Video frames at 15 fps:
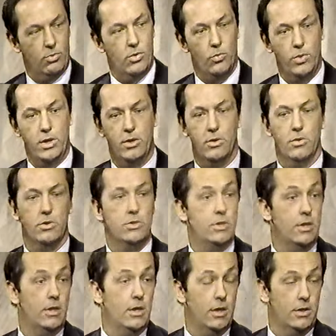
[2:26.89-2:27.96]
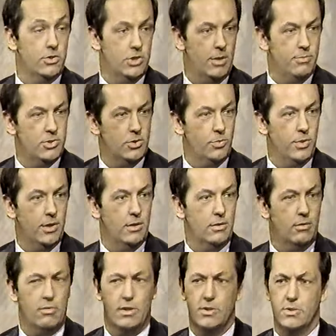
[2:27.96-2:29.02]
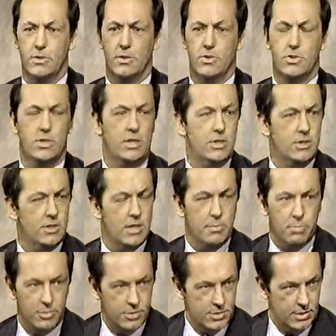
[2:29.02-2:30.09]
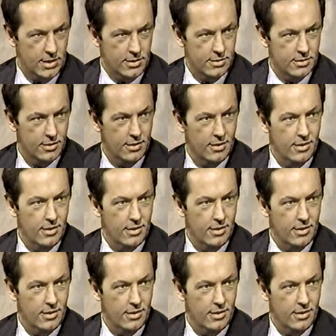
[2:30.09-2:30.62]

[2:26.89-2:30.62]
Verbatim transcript: What we mm -hmm. do is the exemption, we increase 60%,